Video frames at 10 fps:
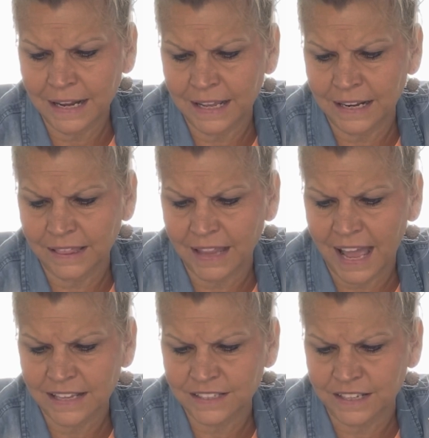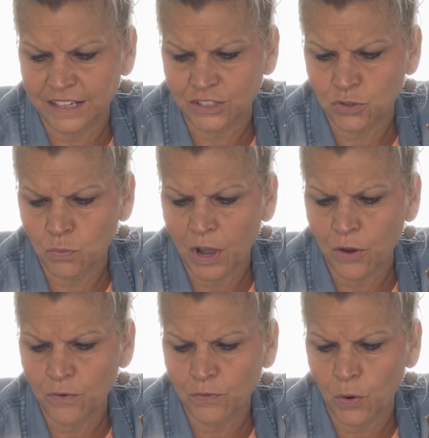in Alaska,
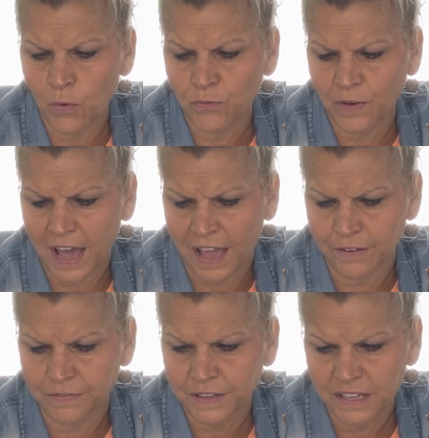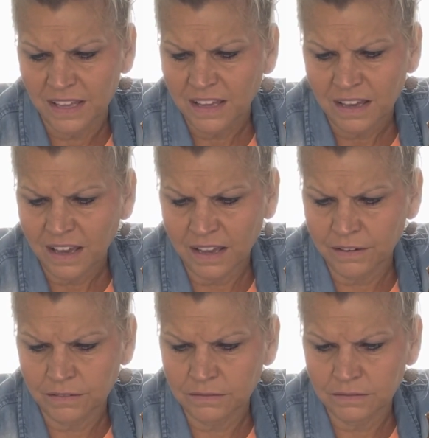1205. I
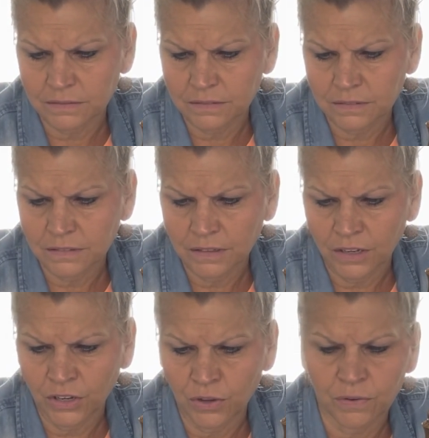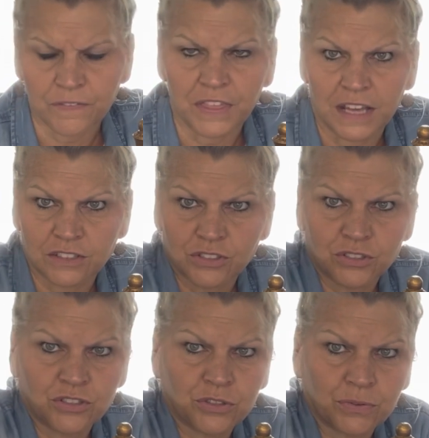don't know if that's
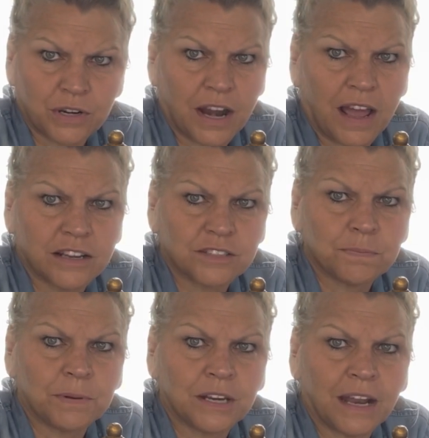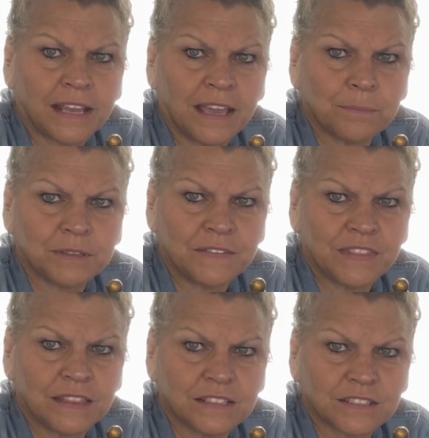true or not, but I can't believe
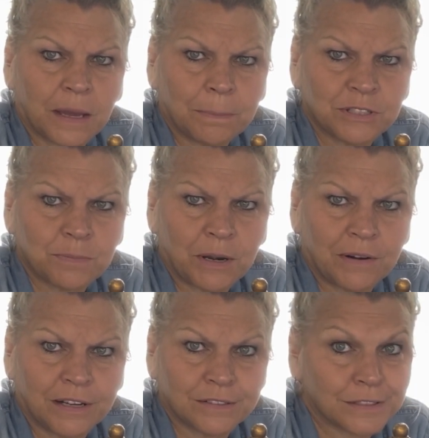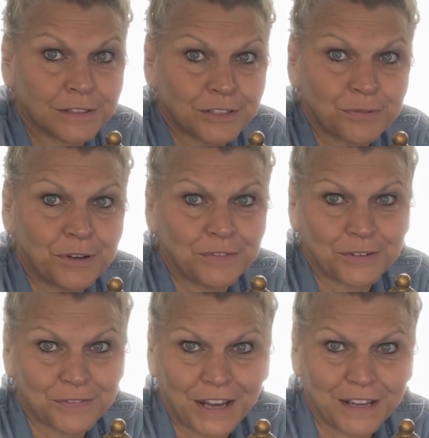that this cup has been around since
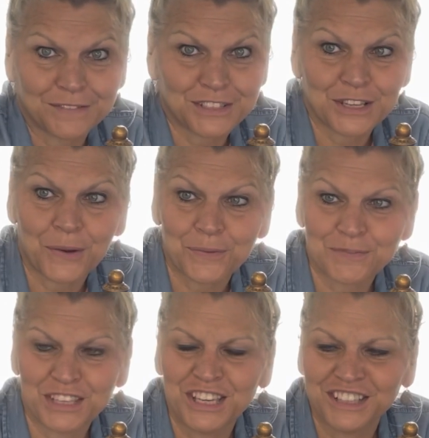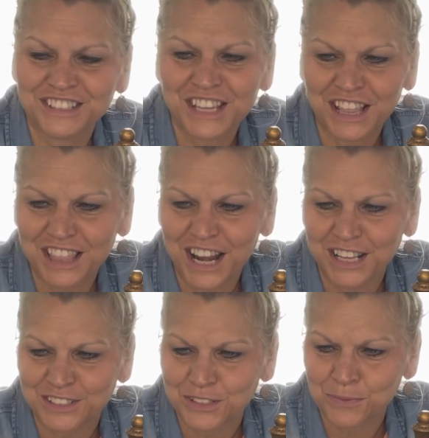1205, so you take that
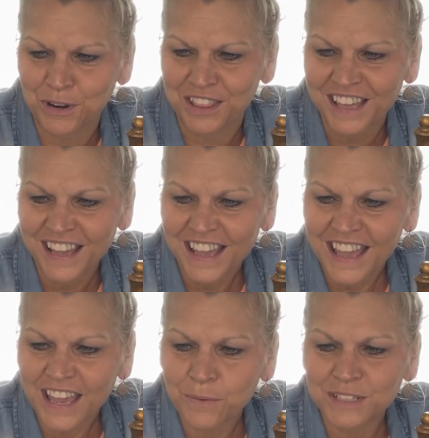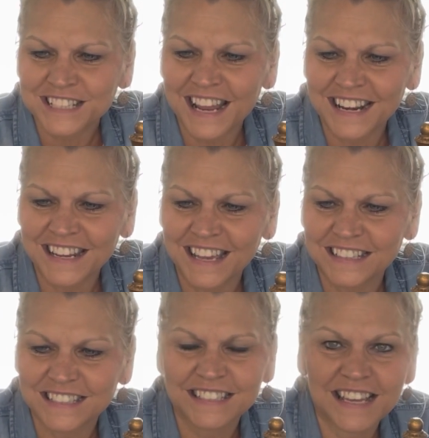as it's worth. It was
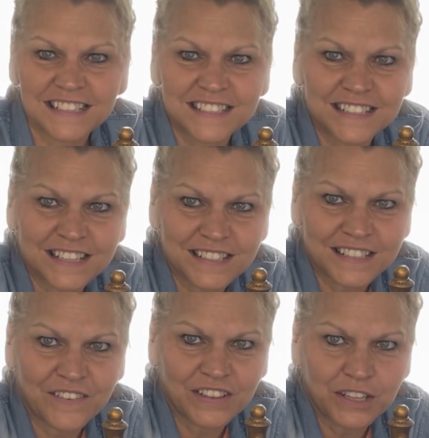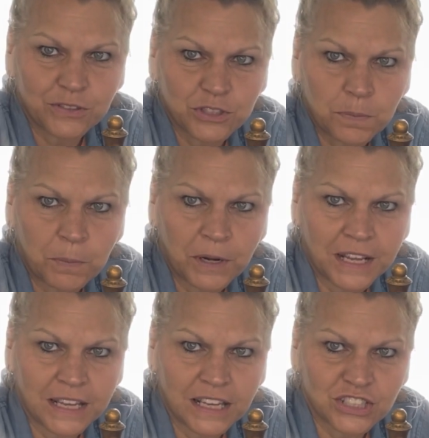98 cents. It does have a little
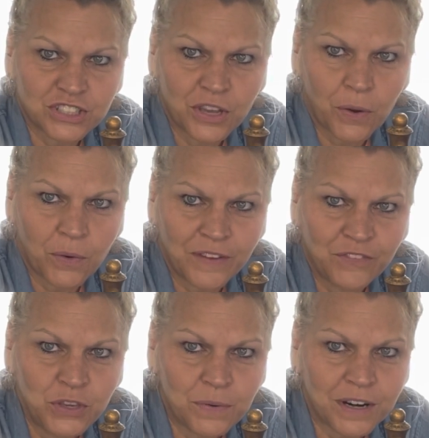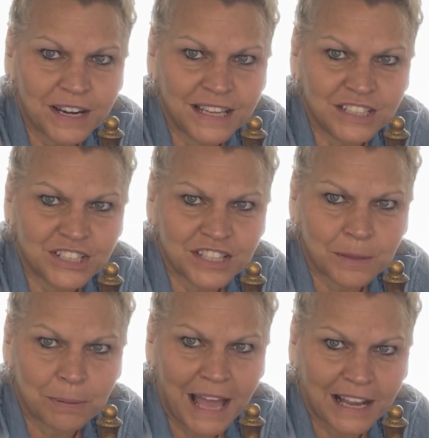sprig, so if you are into the
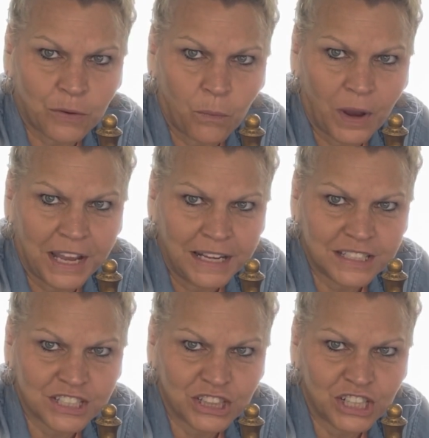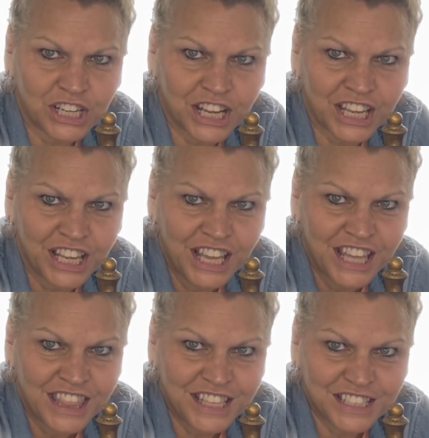black and white look,
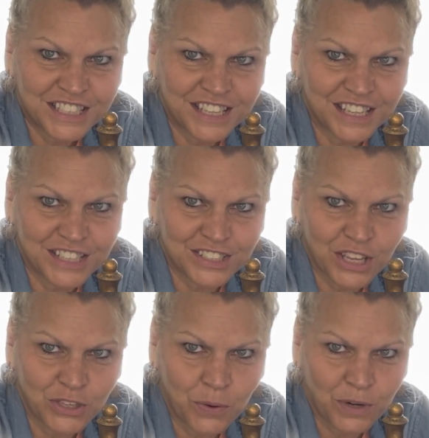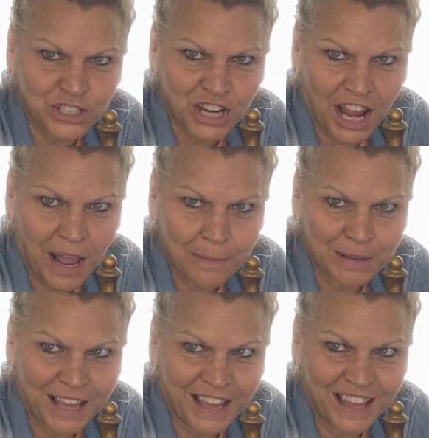this is your jam,
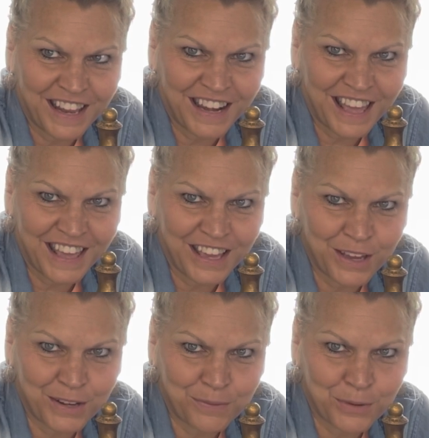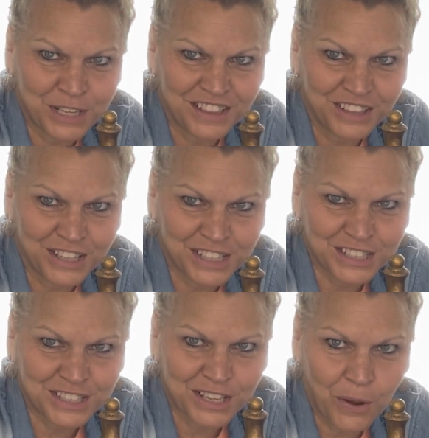and it would look
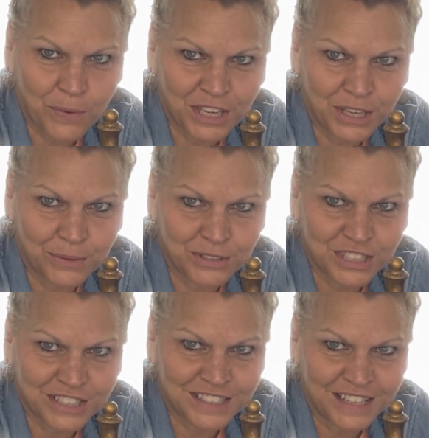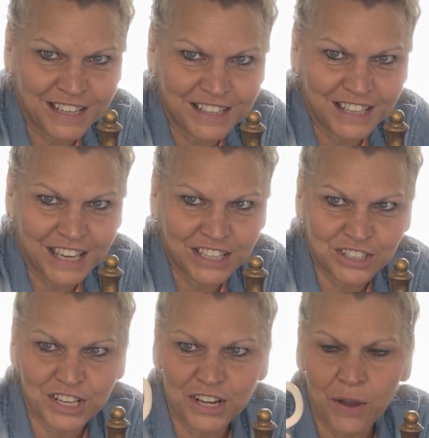so cute just sitting in the
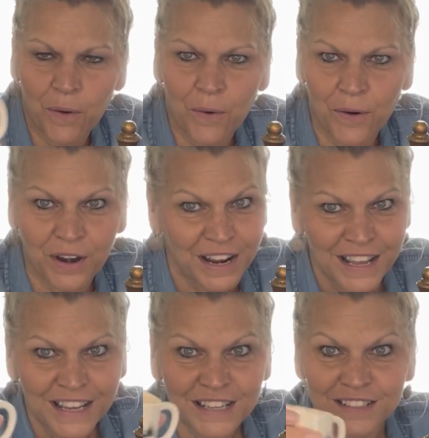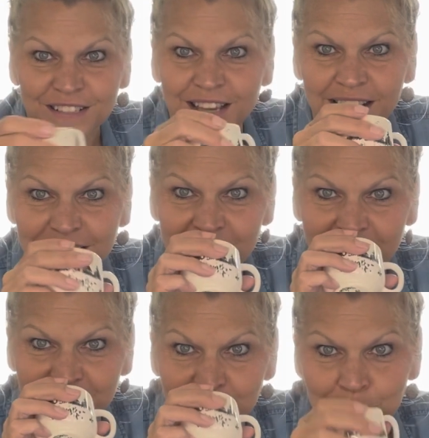kitchen, or because it's kind of
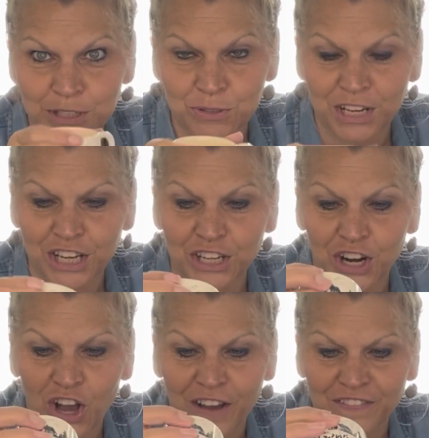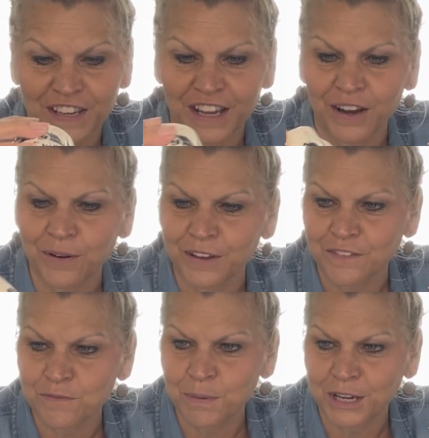tiny to be drinking your coffee out
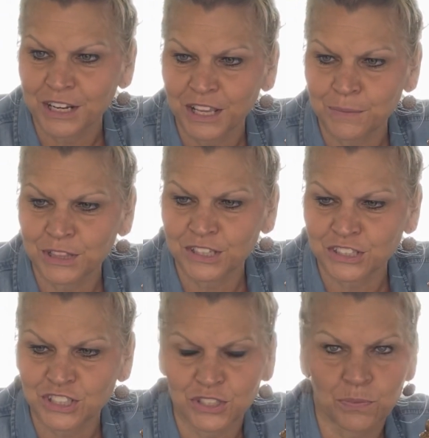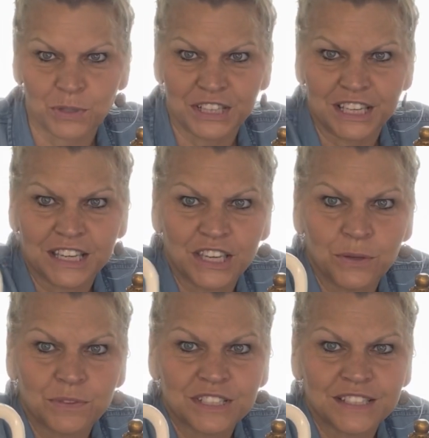of, but it would look just really
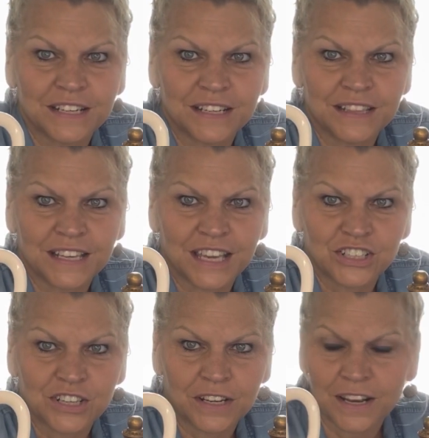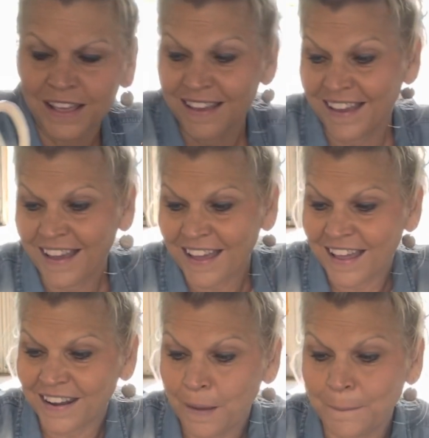cute sitting in the kitchen.
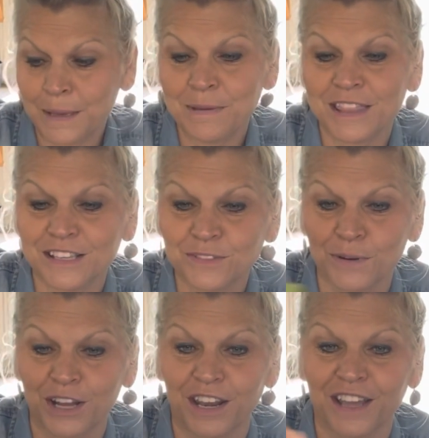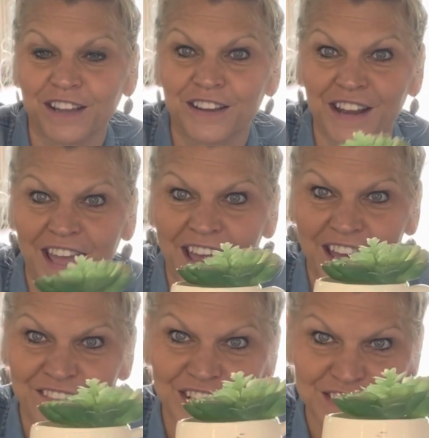And maybe this one could
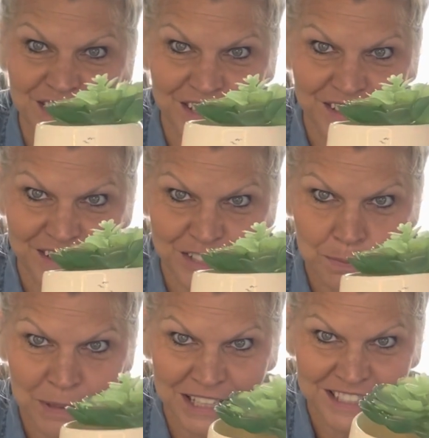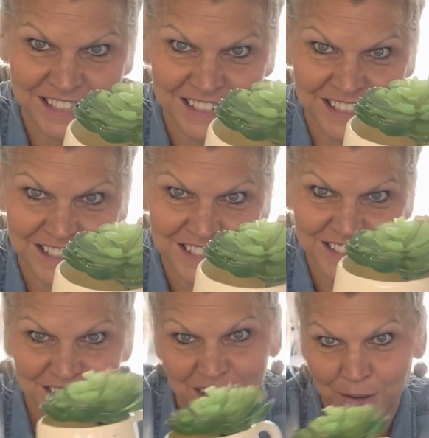have a succulent planted in it,
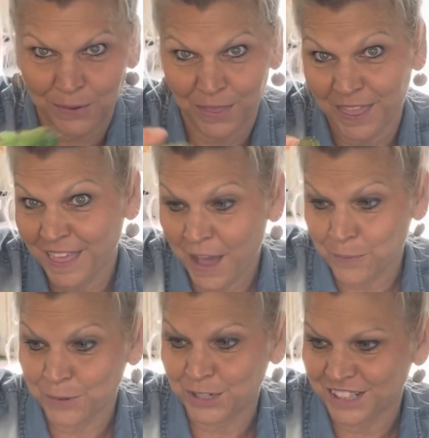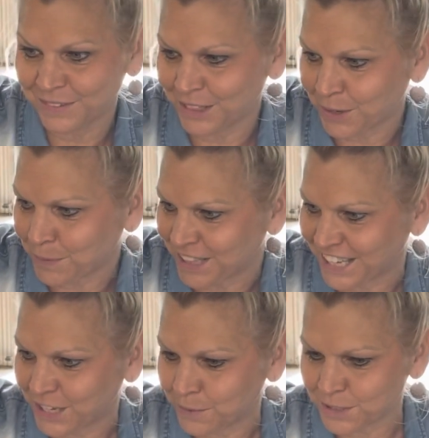so that would look really
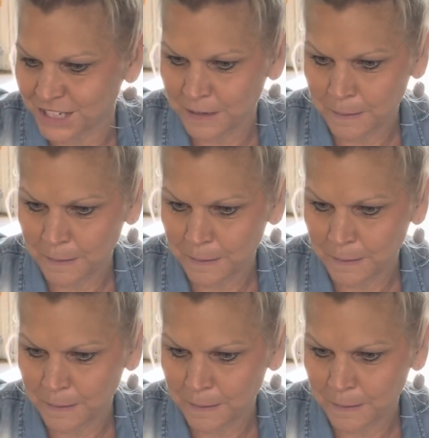cute.